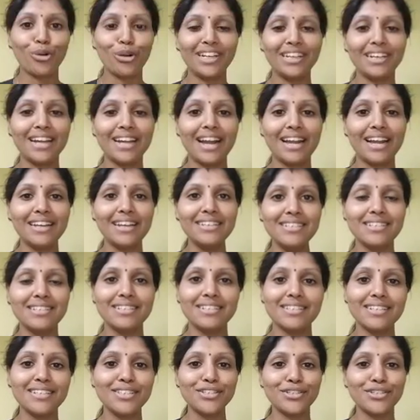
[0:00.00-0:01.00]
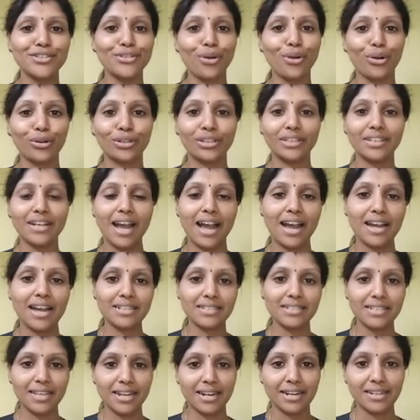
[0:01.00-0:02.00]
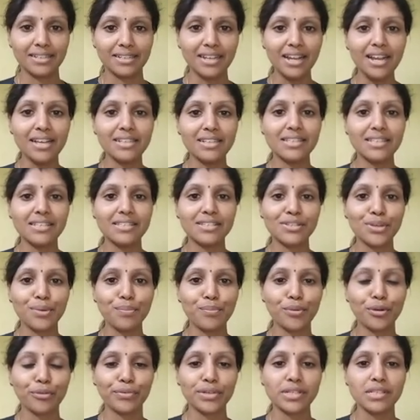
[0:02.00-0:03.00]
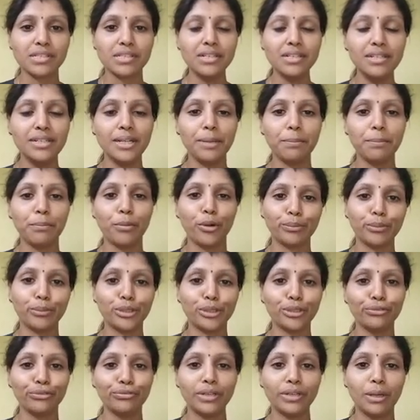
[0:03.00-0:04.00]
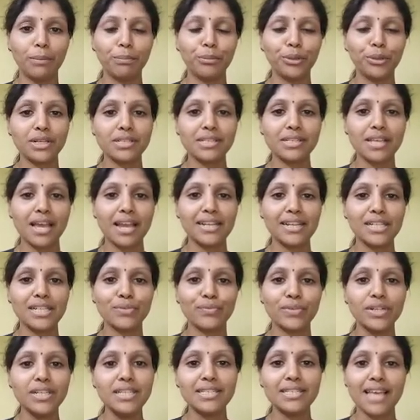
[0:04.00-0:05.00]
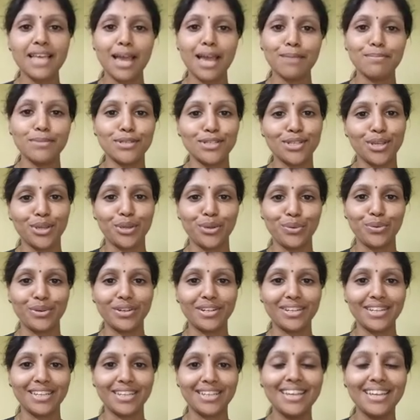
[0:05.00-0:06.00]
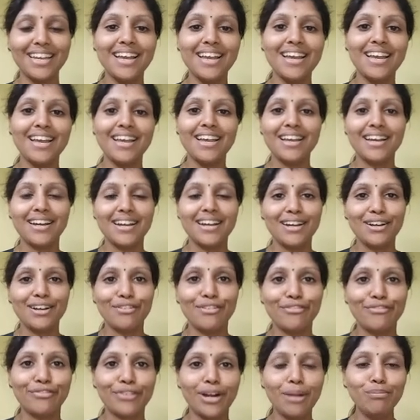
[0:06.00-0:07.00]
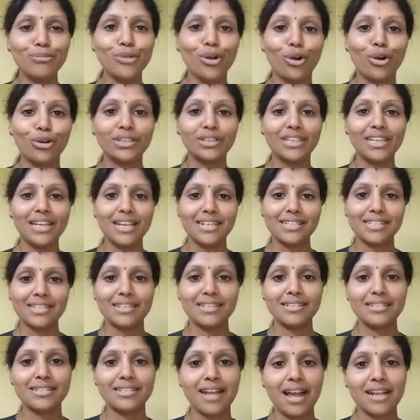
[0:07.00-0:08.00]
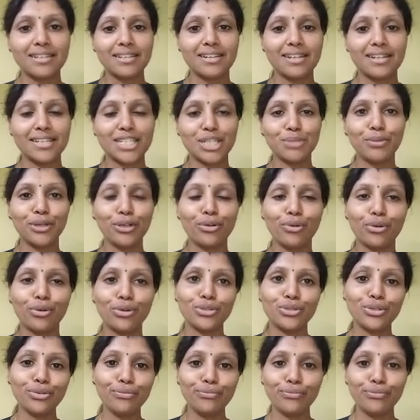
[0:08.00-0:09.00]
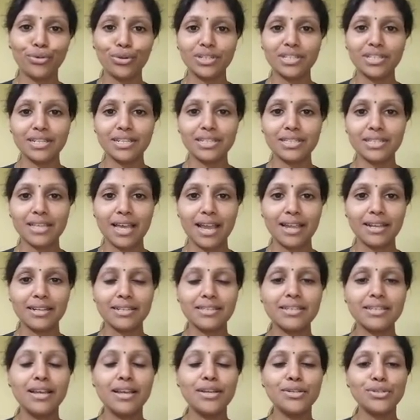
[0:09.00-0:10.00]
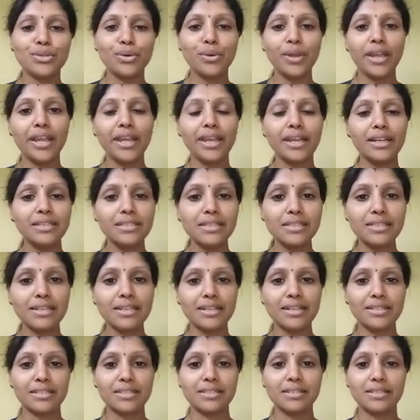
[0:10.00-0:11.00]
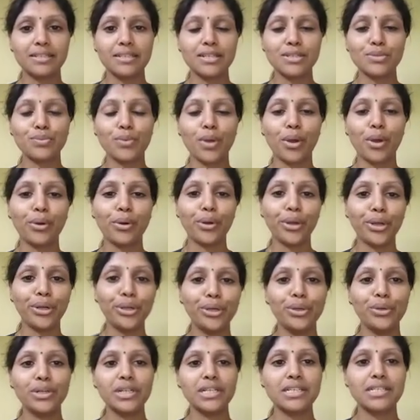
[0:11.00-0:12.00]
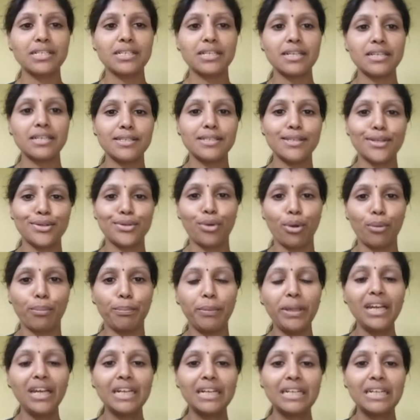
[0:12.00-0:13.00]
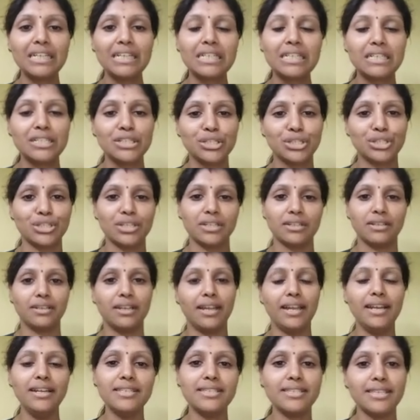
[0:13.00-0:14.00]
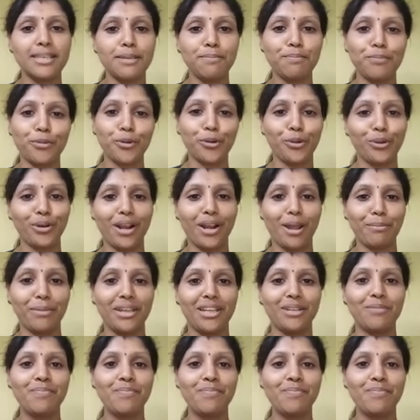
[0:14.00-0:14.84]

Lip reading: Guys, this is Dr.R.Saranya, Assistant Professor, Department of Computer Science with Cybersecurity from Dr. S.N.S. Rajalakshmi College of Arts and Science. Today in this lecture series, we are going to discuss the topic recursion in C programming.